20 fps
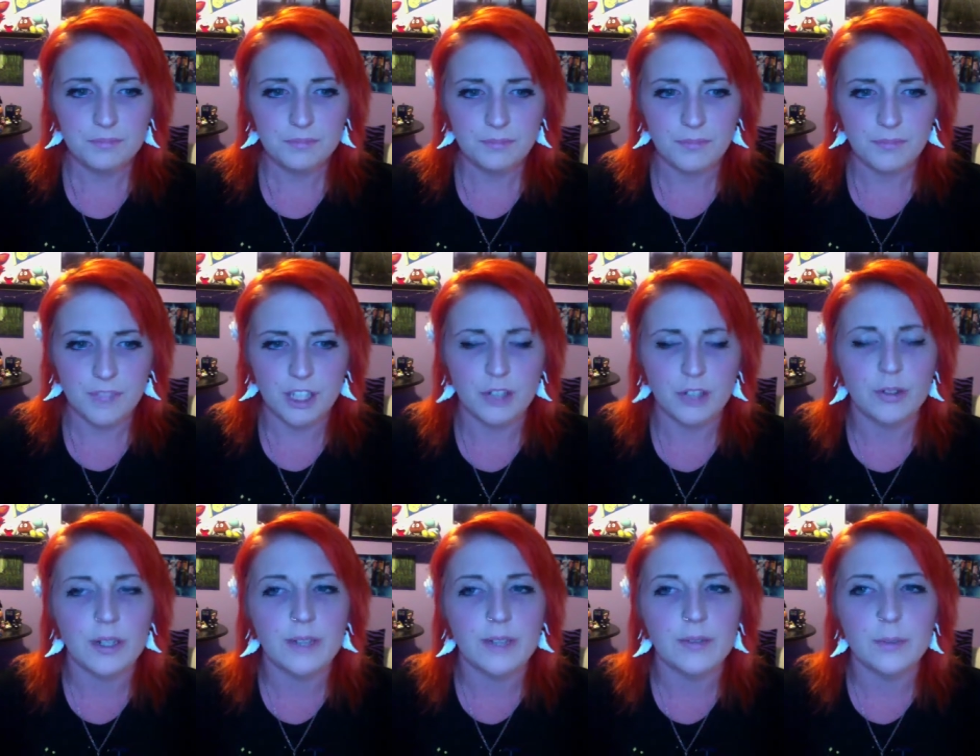you
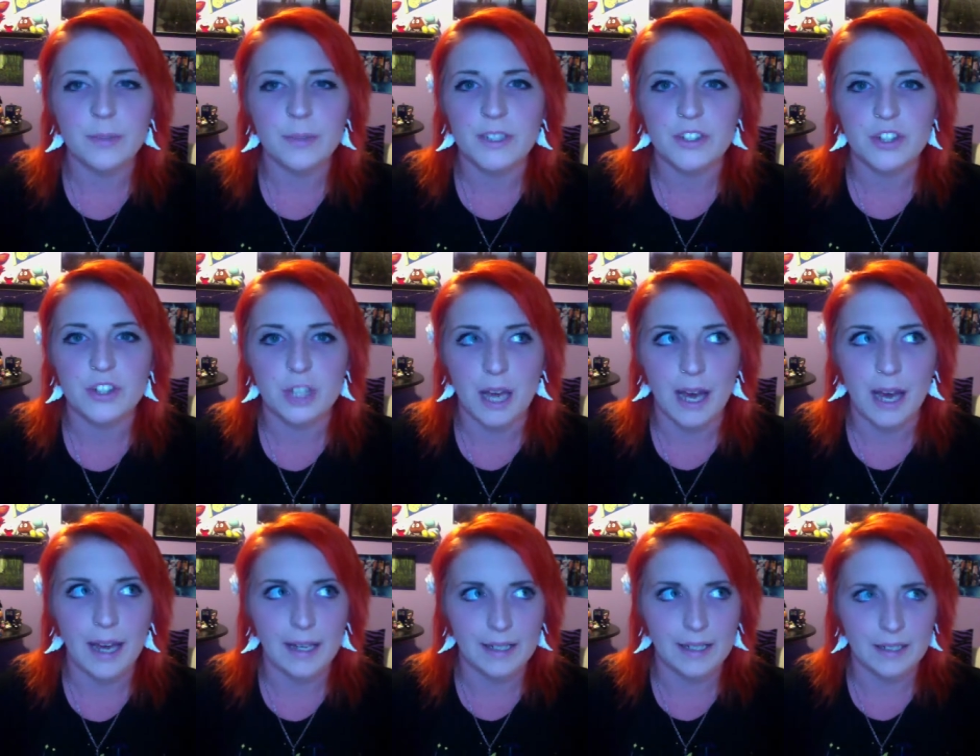know, never be
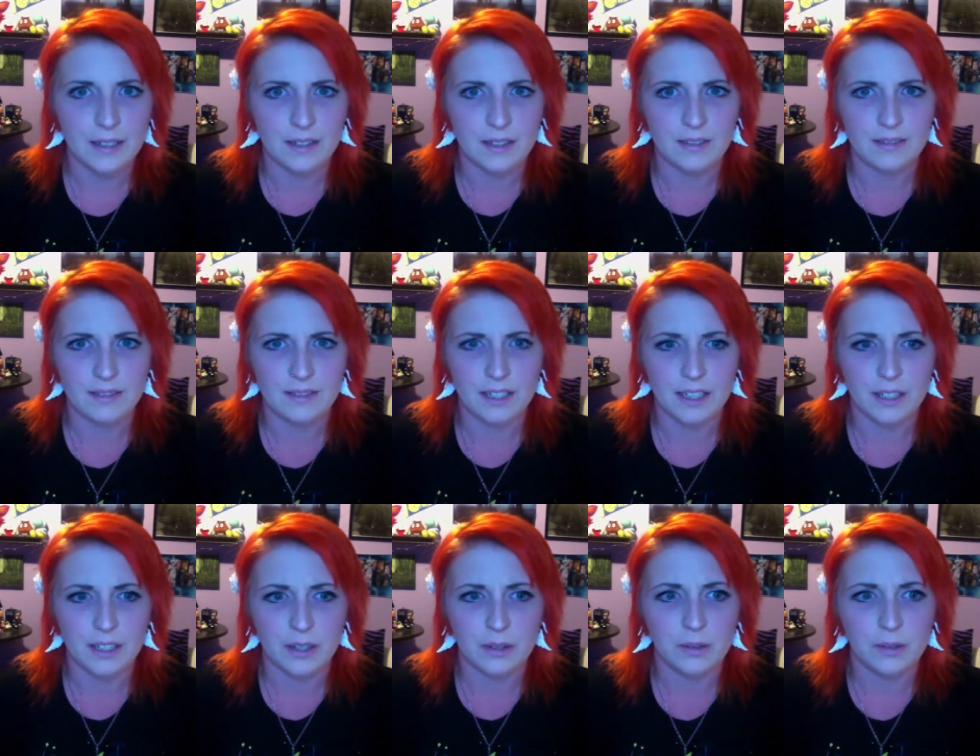shy to,
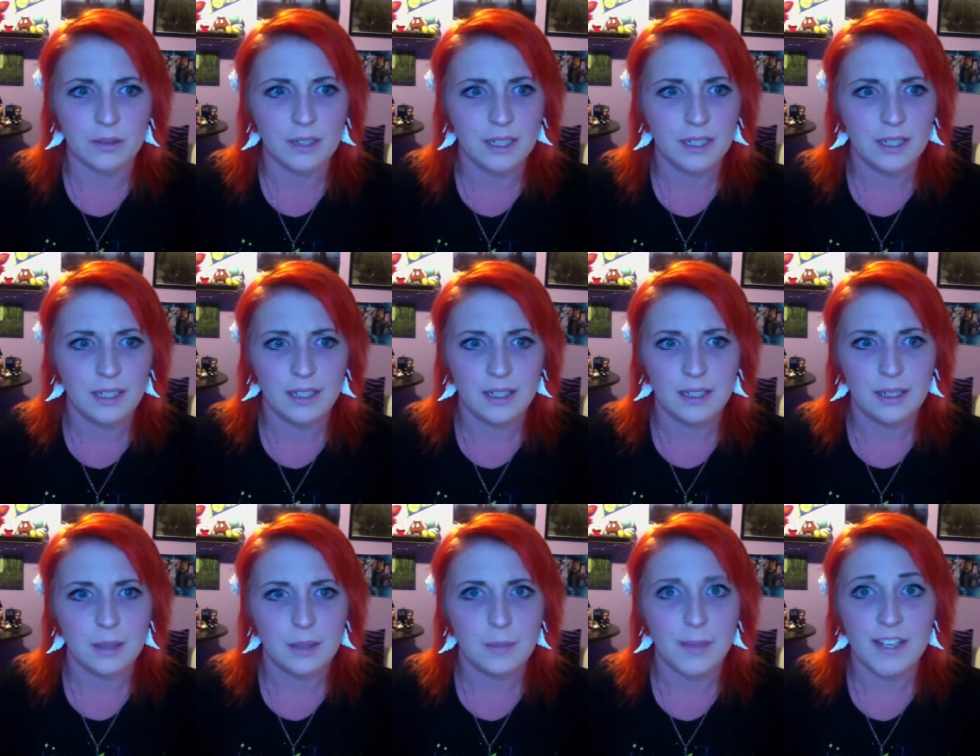you know,
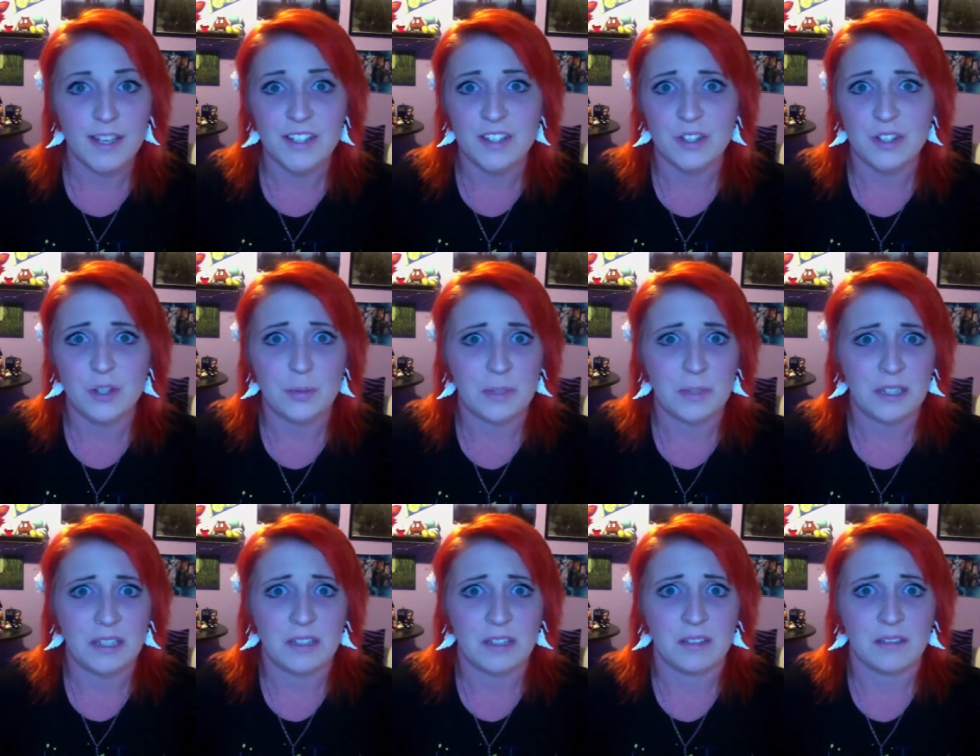message me,
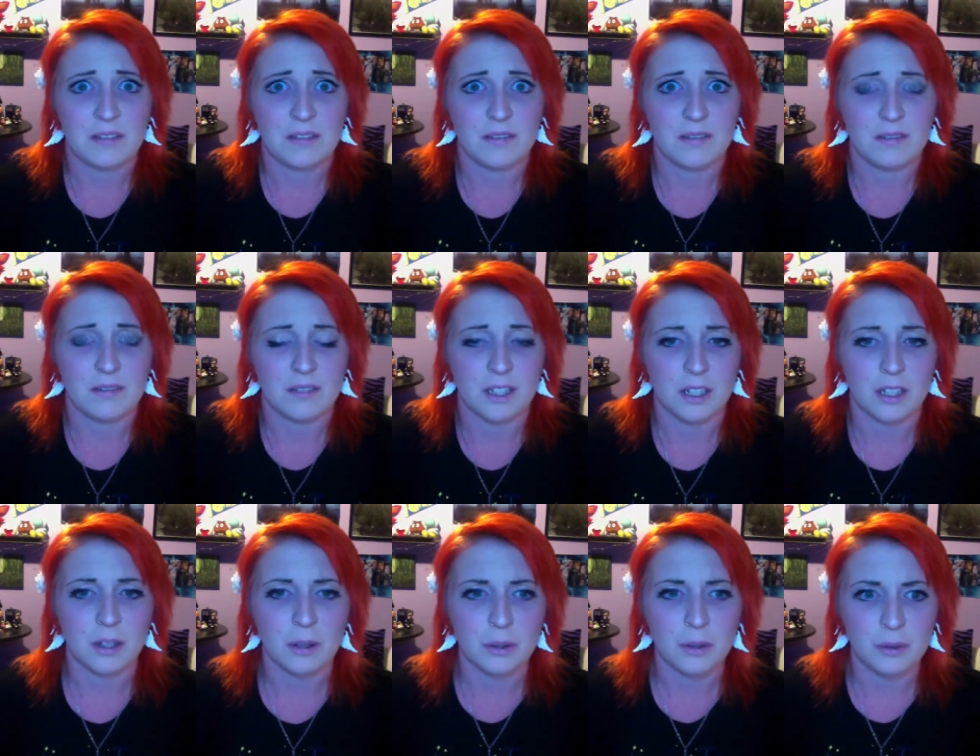you
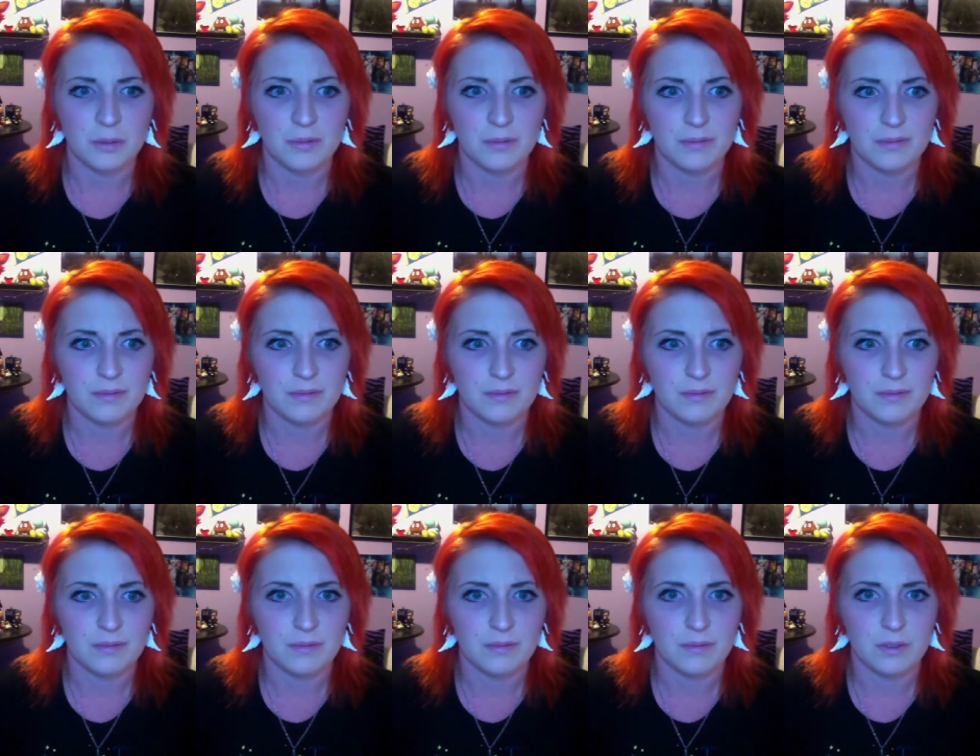know,
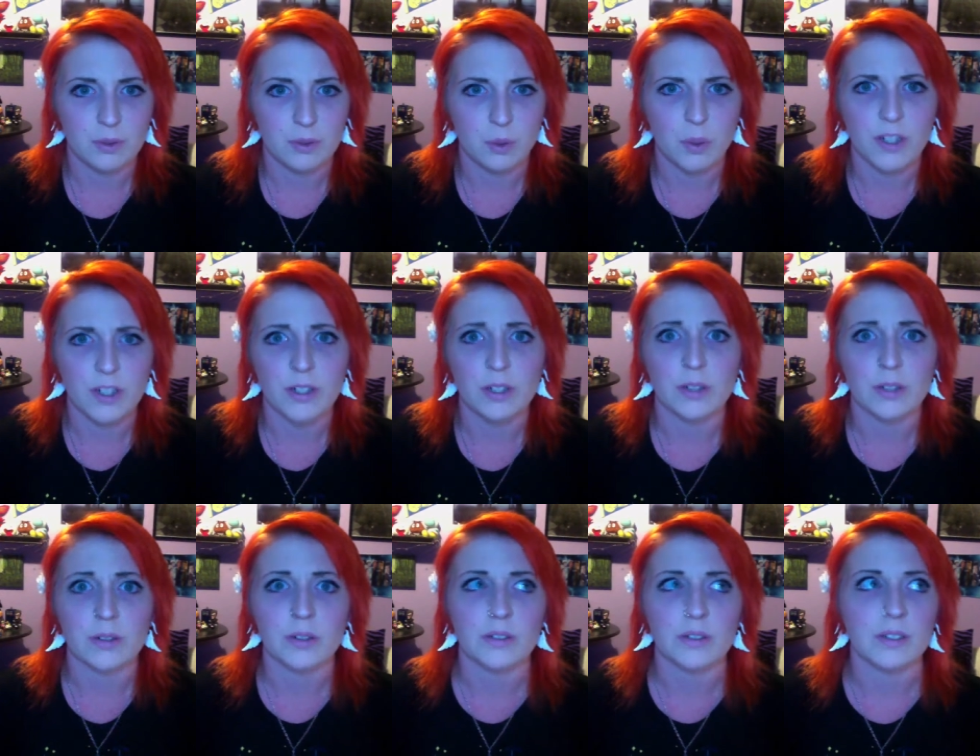
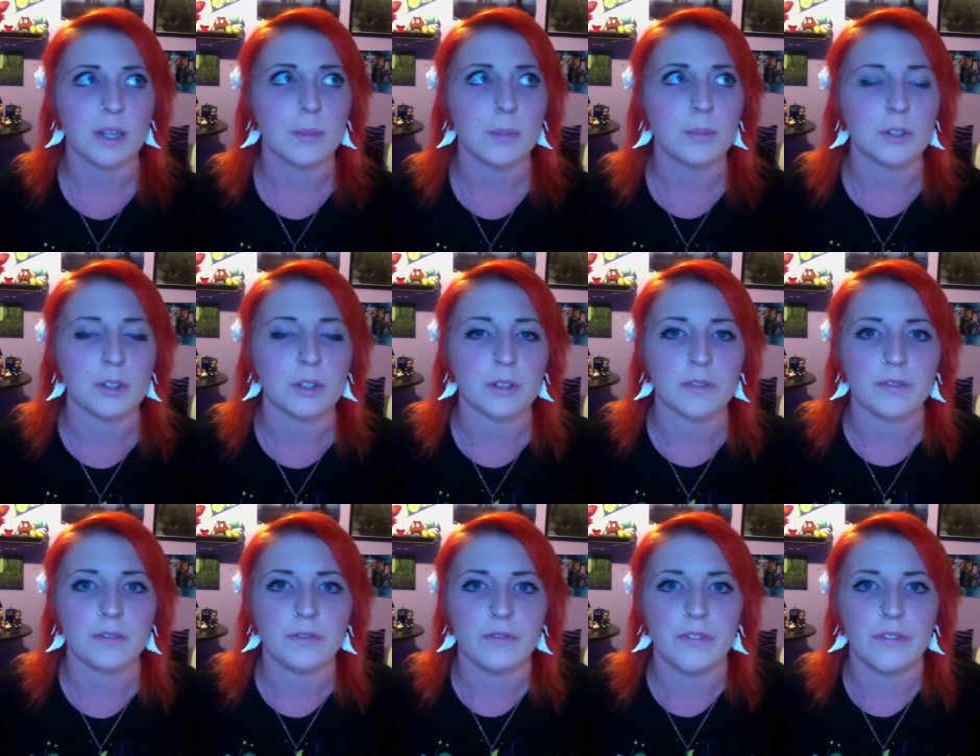Twitter, Tumblr,
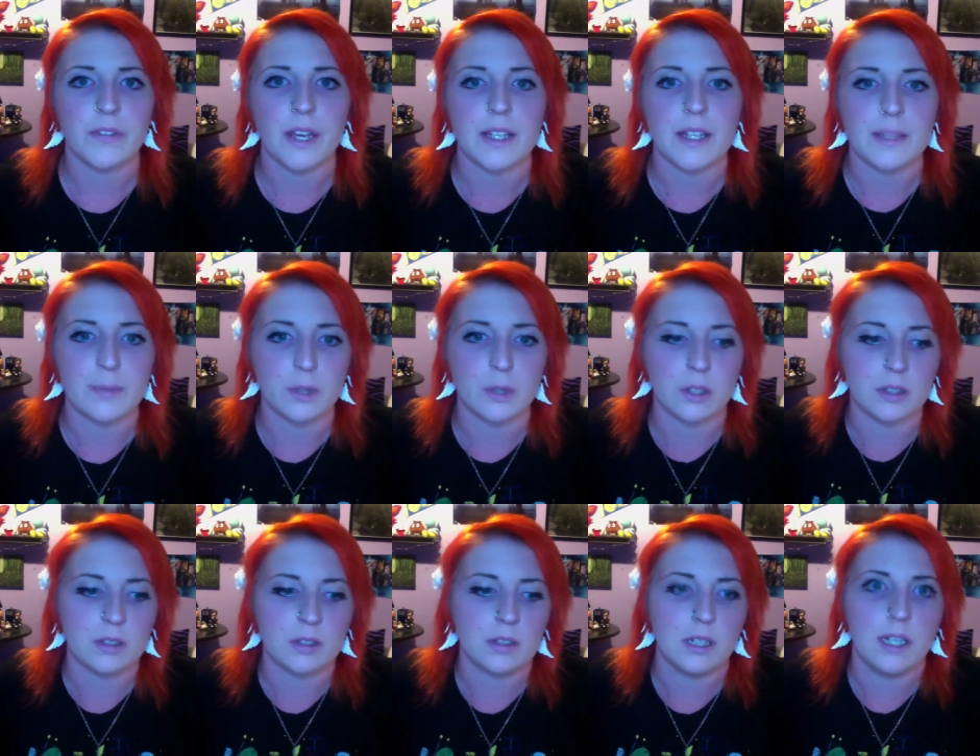
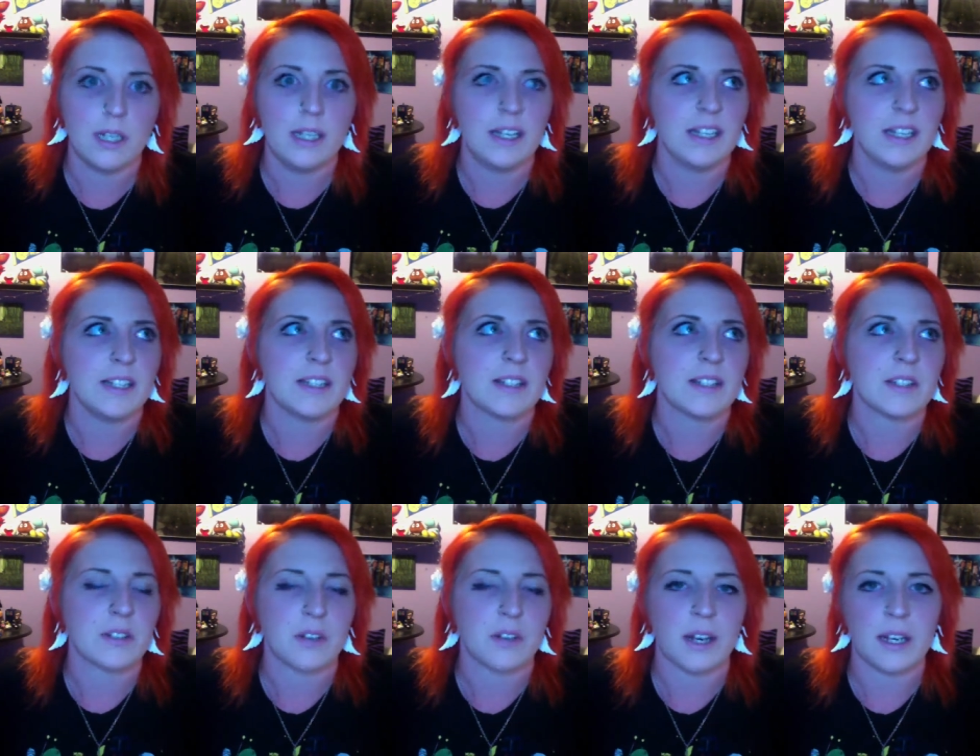Facebook,
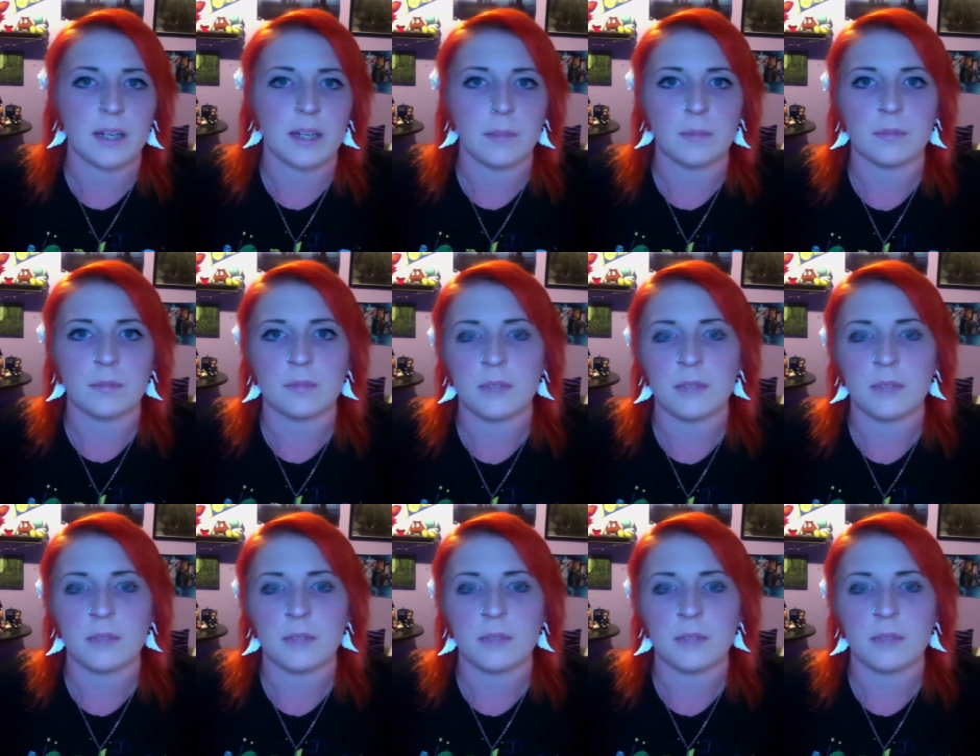Instagram,